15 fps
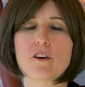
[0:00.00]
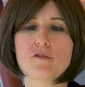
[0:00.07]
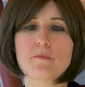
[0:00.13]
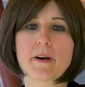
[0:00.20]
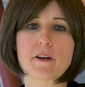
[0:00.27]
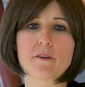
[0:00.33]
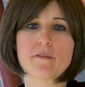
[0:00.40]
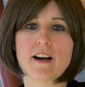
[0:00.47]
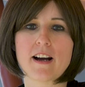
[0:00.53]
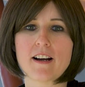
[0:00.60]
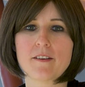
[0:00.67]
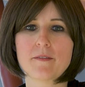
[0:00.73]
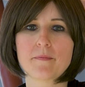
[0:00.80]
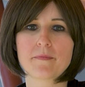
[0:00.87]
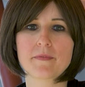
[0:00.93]
Hofmanová.
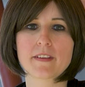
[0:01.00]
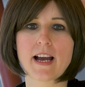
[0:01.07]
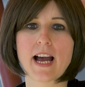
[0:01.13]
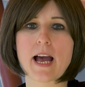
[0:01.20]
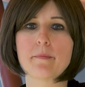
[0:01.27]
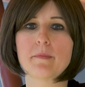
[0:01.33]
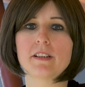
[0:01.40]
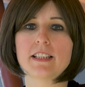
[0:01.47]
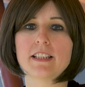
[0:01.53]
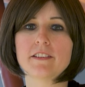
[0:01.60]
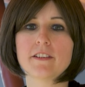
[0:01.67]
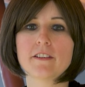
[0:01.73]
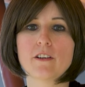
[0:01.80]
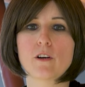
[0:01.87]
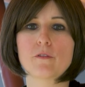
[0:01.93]
I'm a
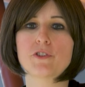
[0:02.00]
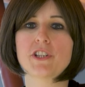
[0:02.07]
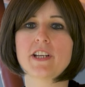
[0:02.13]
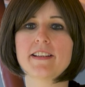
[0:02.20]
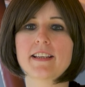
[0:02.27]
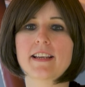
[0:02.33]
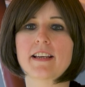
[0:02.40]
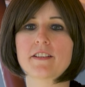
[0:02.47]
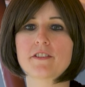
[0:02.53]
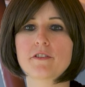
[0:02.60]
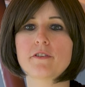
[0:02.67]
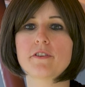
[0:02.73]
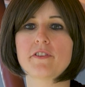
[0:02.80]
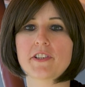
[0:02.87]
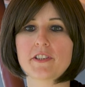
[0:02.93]
leader of Genetic
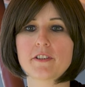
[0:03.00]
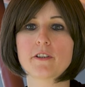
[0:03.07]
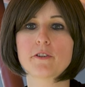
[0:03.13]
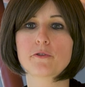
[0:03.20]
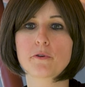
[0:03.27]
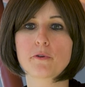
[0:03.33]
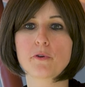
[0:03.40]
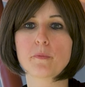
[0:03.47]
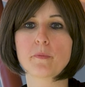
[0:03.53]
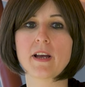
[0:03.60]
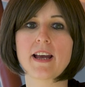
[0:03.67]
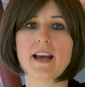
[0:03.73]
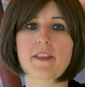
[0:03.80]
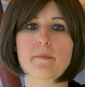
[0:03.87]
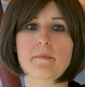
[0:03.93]
History Research Group
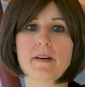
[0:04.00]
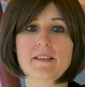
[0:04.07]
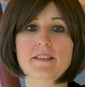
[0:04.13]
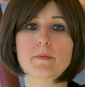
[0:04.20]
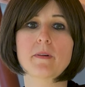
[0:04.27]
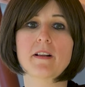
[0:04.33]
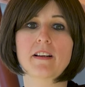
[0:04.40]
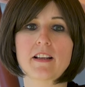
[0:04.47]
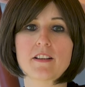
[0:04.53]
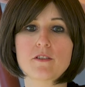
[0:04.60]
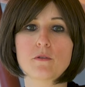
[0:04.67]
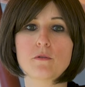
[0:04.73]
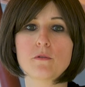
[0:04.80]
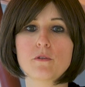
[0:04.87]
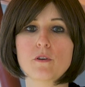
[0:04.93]
at
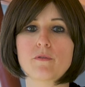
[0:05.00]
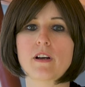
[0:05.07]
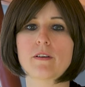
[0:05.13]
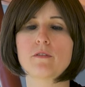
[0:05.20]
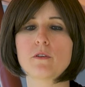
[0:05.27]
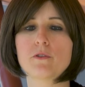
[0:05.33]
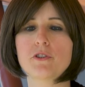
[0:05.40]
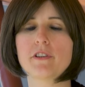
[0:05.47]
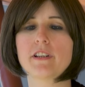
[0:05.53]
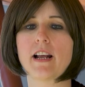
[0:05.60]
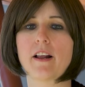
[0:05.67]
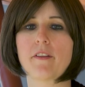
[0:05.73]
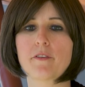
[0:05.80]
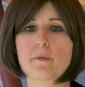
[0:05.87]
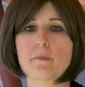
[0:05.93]
Max-Planck-Institute of Evolutionary
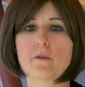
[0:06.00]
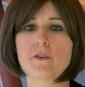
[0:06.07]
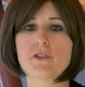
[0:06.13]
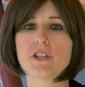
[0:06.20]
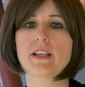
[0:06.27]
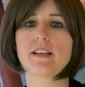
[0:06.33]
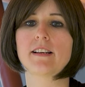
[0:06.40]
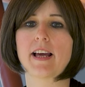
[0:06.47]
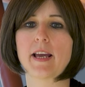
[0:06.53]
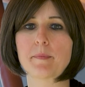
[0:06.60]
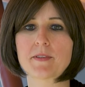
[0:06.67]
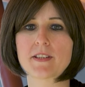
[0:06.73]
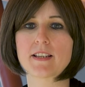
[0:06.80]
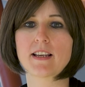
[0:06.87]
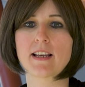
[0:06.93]
Anthropology in
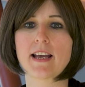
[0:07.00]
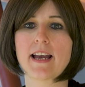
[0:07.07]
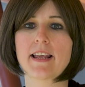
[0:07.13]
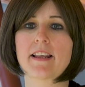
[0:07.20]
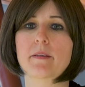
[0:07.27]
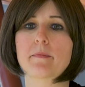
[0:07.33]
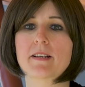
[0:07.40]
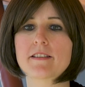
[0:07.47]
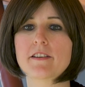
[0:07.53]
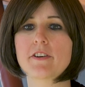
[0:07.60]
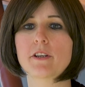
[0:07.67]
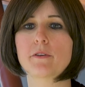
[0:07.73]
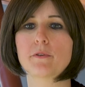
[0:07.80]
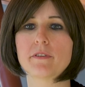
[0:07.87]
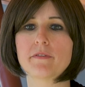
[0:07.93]
Leipzig and at
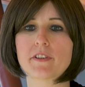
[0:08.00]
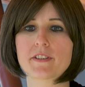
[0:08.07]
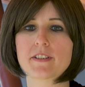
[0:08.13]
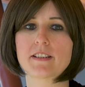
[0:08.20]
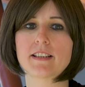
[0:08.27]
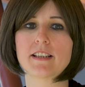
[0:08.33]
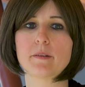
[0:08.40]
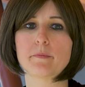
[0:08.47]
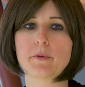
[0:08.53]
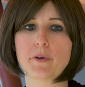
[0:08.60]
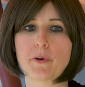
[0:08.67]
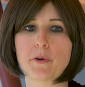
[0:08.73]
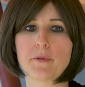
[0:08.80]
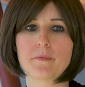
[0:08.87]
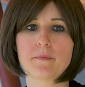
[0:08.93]
Masaryk University in Brno.